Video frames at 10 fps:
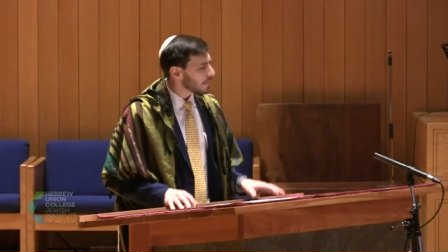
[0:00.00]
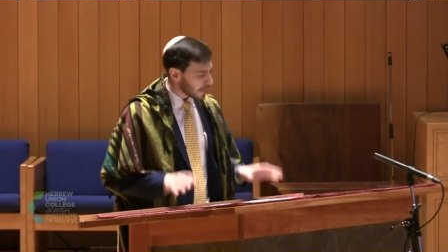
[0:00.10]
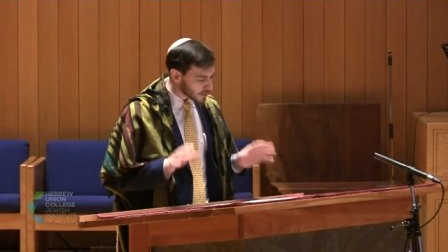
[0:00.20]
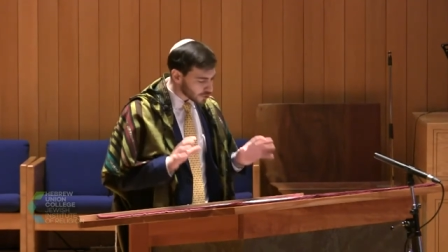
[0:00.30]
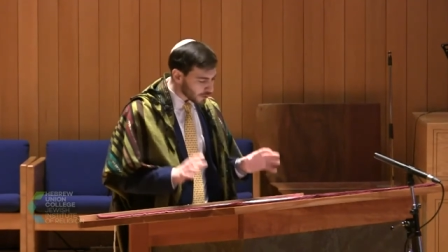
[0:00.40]

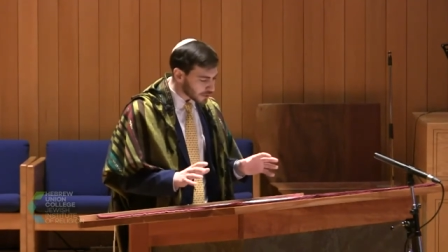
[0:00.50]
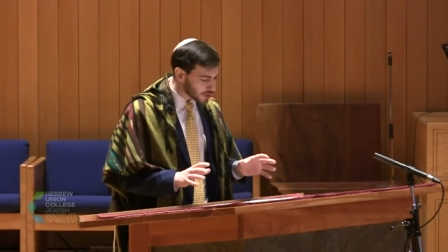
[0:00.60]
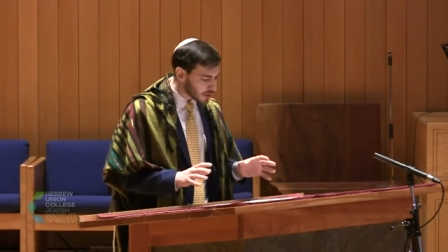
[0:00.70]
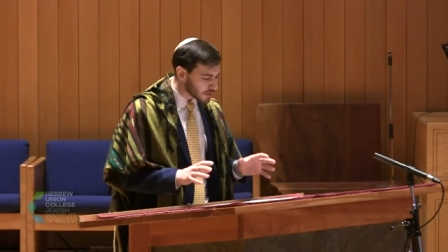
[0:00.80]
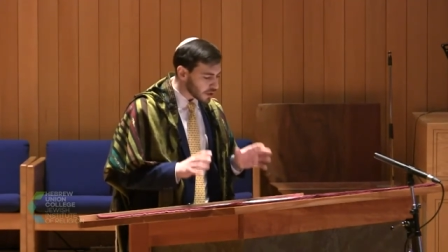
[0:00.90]
that
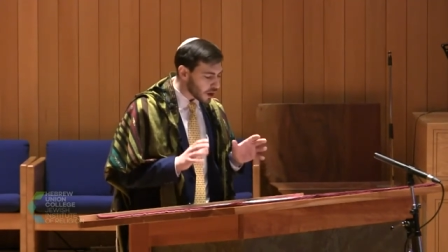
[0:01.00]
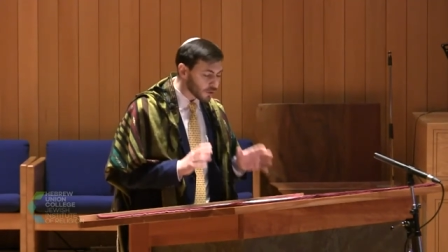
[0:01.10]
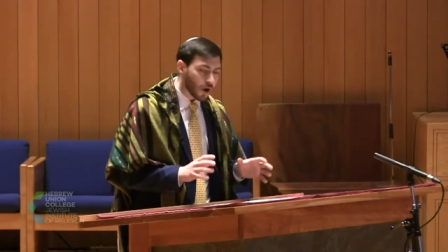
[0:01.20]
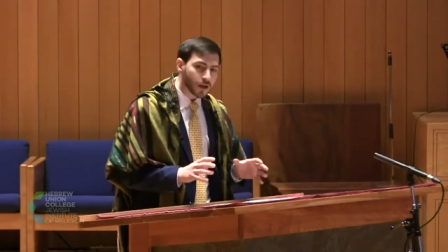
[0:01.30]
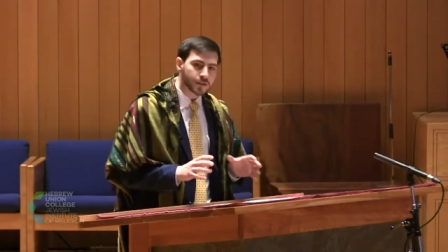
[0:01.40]
stretches
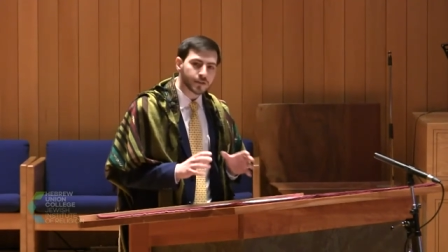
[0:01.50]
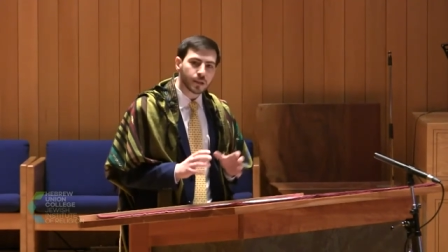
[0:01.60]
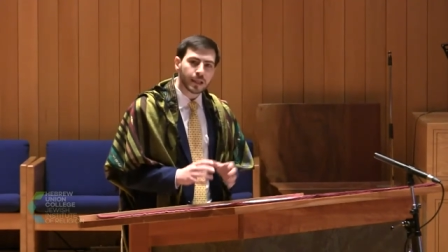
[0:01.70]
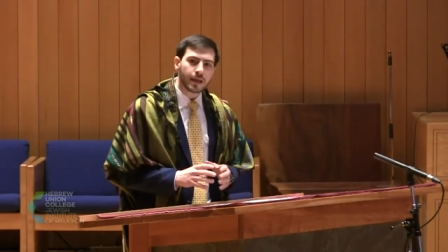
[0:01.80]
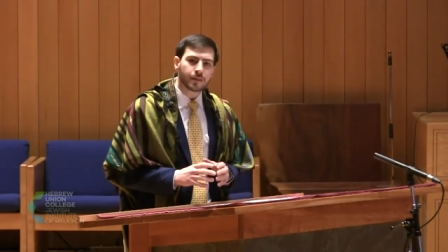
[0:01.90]
across the
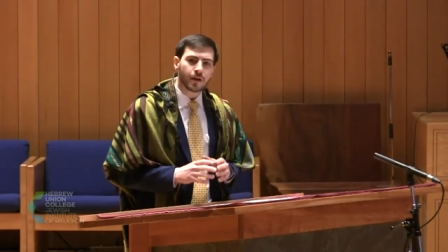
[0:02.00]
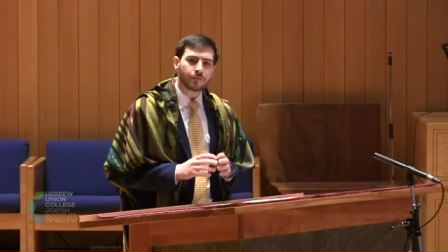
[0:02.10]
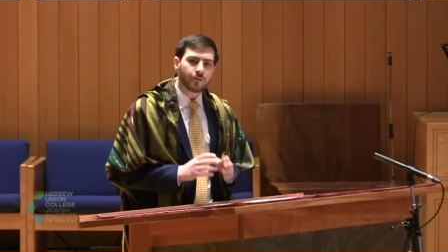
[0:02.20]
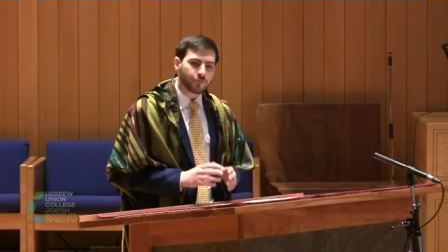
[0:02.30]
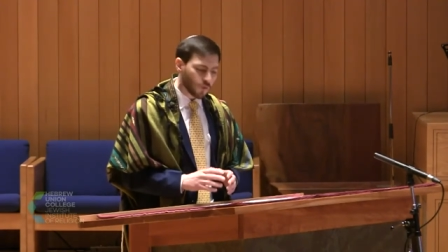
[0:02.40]
length of
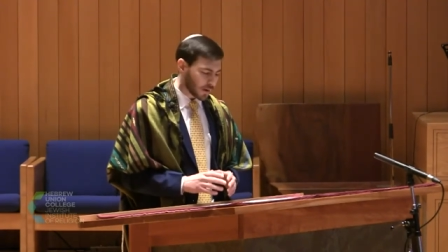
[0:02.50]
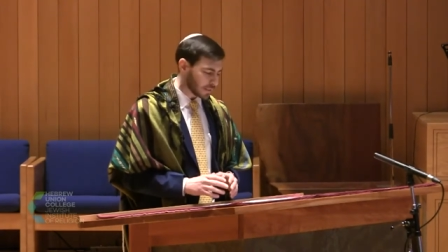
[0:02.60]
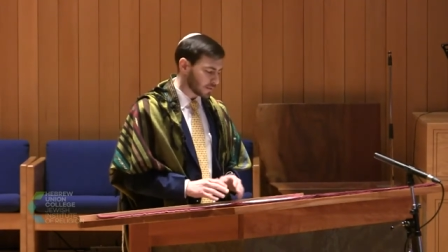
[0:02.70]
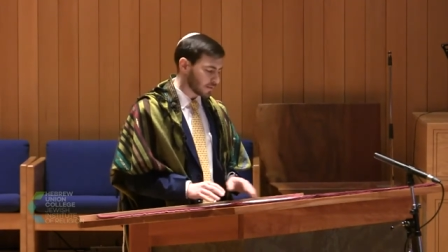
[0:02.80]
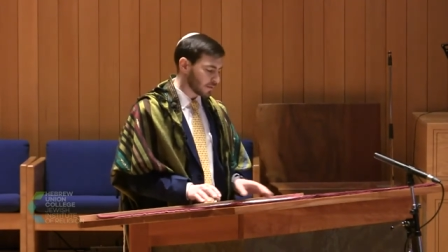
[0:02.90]
a
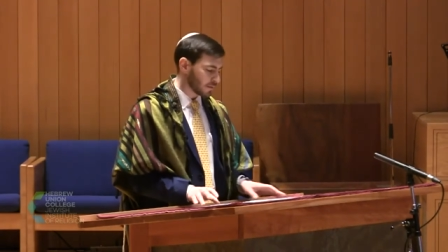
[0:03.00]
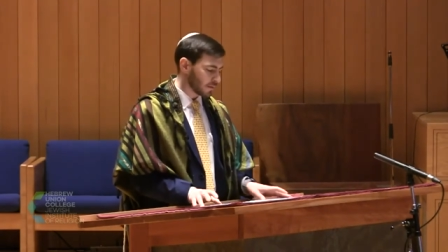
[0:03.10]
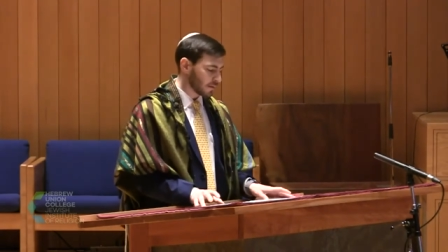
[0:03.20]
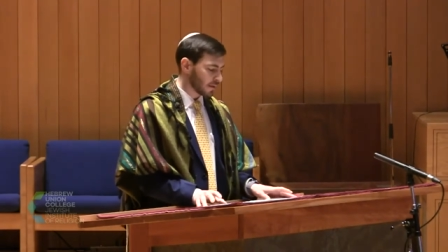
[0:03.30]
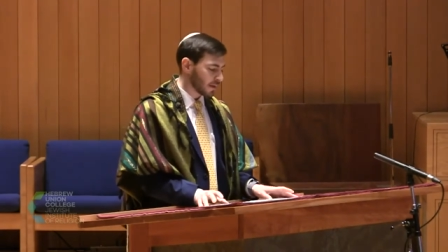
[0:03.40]
forest,
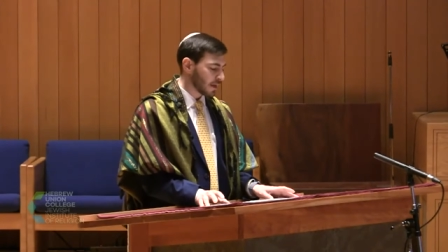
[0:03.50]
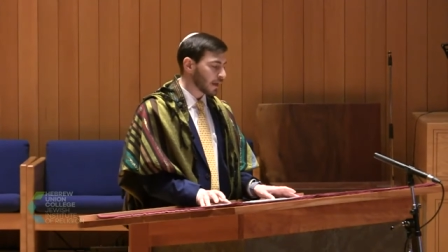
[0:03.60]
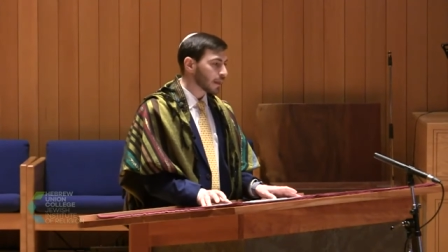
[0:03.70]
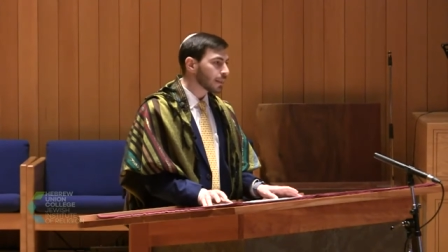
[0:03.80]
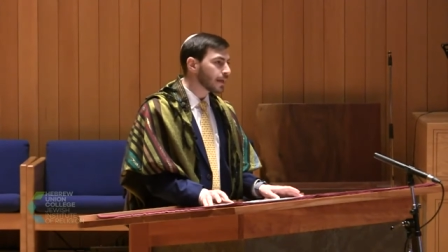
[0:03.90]

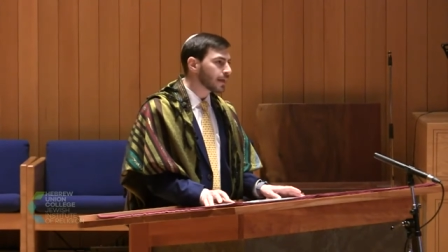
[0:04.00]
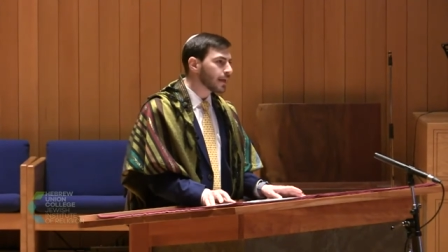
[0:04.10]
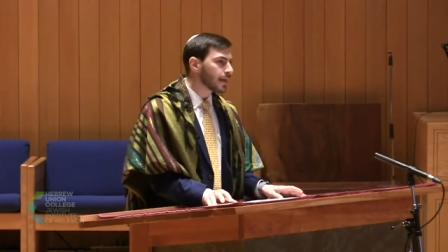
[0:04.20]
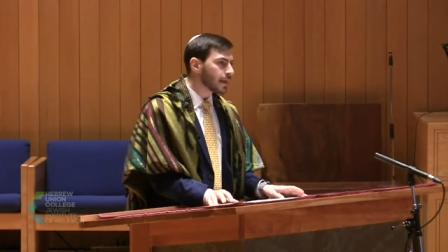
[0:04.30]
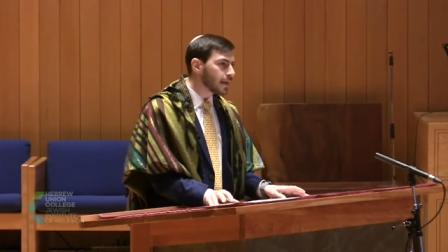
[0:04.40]

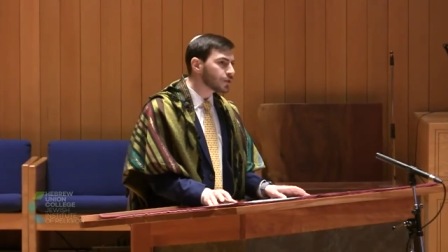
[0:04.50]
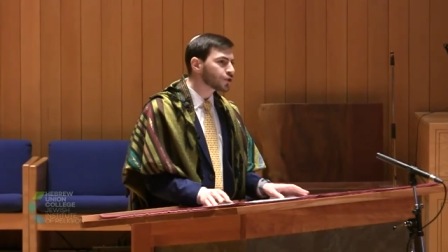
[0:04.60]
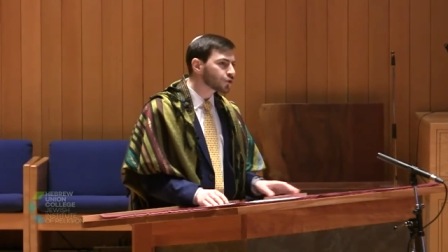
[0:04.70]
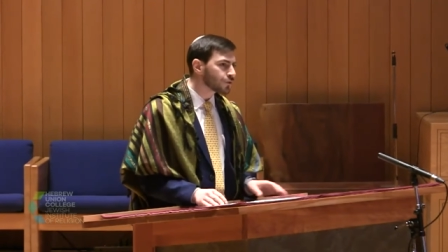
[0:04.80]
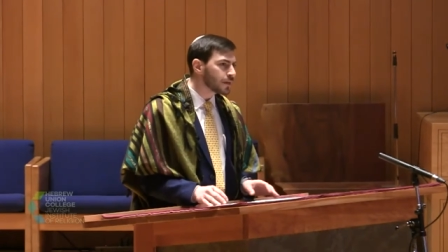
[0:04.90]
linking each
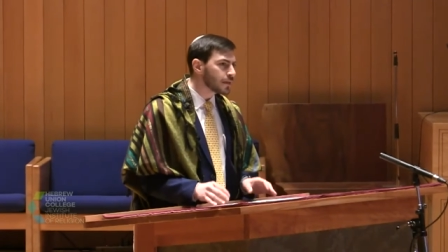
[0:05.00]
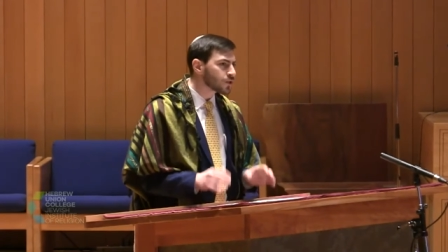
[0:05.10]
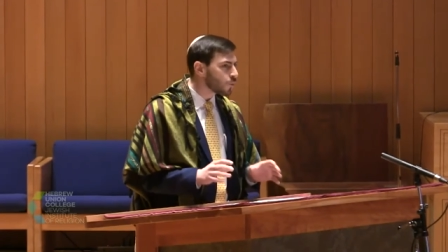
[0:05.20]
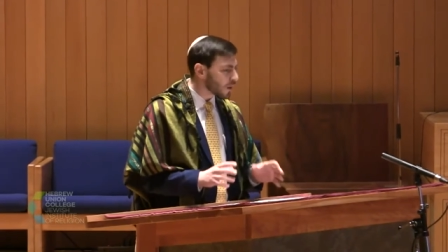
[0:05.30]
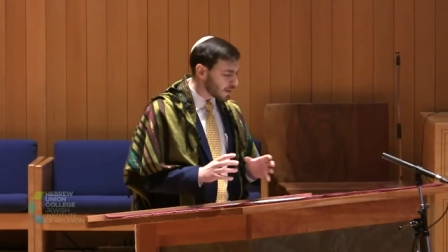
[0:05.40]
tree
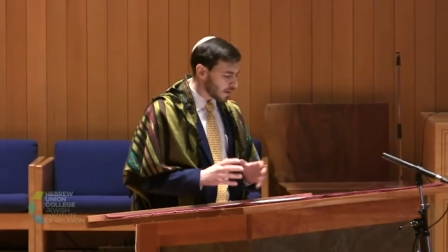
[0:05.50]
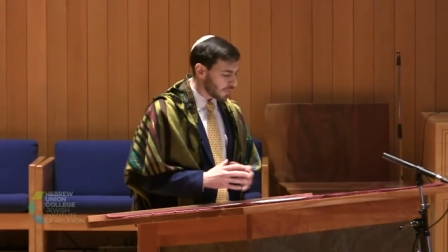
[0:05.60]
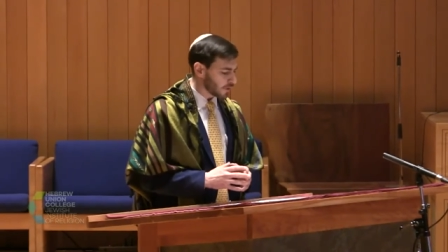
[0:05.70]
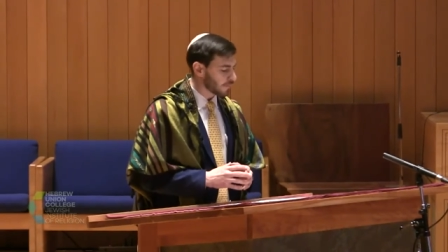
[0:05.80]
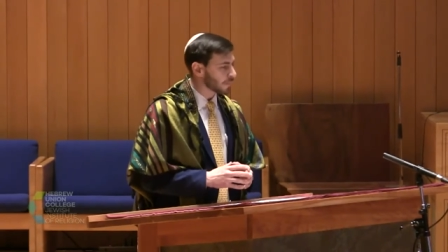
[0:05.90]
to one
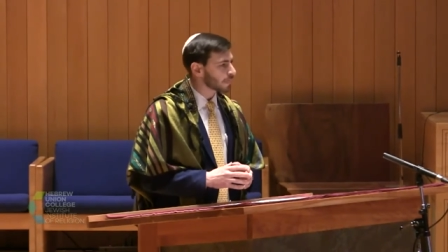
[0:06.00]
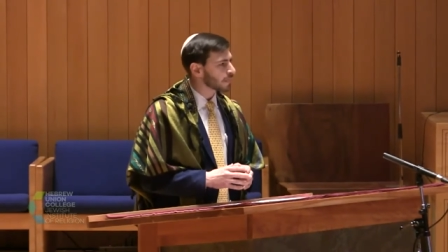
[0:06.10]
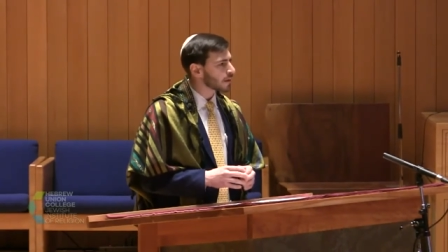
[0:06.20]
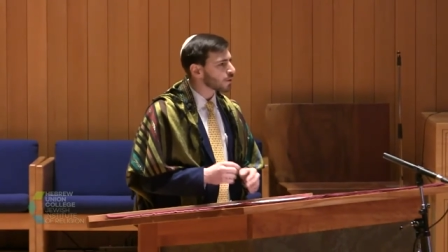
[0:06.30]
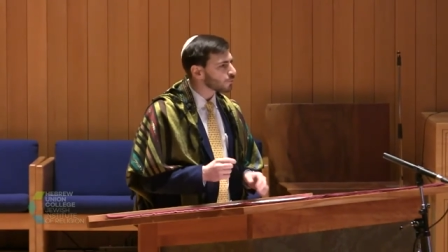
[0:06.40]
another,
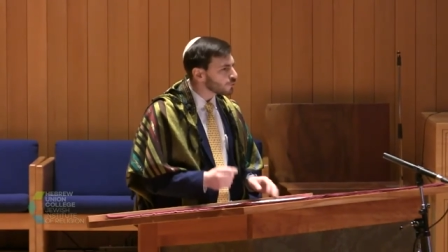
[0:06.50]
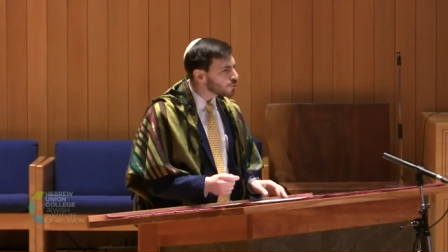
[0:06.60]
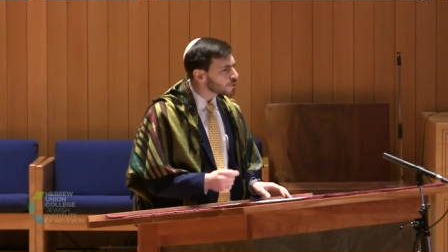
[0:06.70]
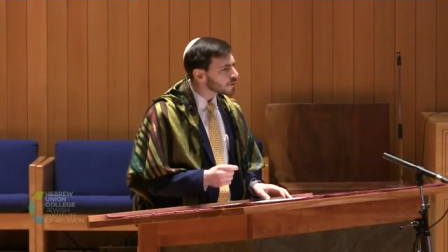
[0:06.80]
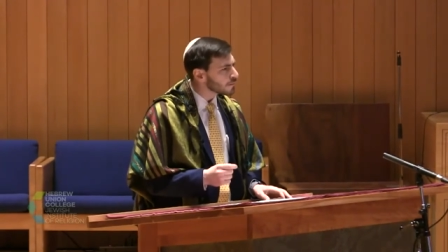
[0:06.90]

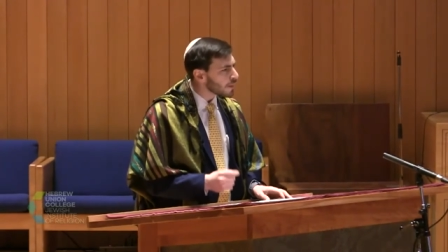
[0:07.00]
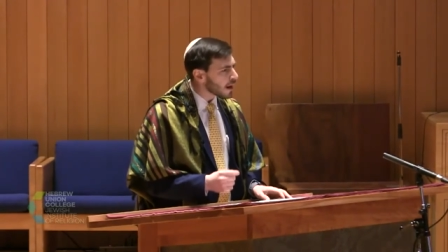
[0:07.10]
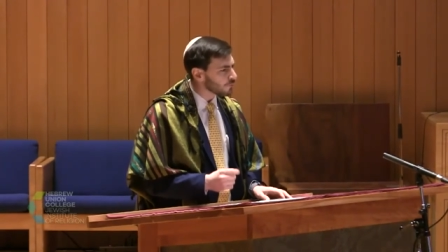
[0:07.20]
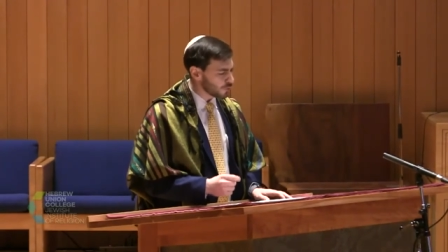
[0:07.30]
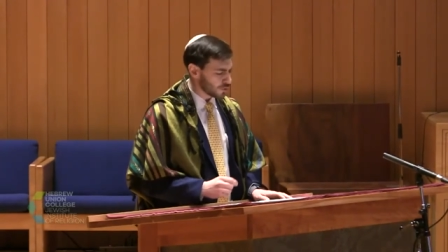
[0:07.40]
root by
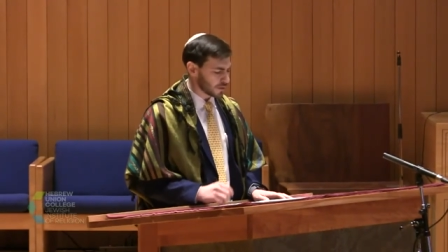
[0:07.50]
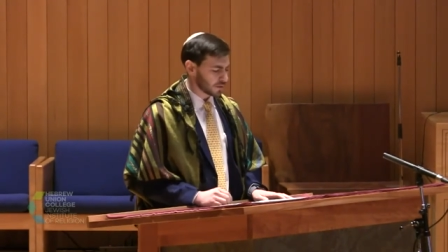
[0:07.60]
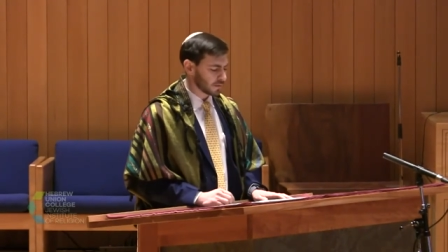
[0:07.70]
root,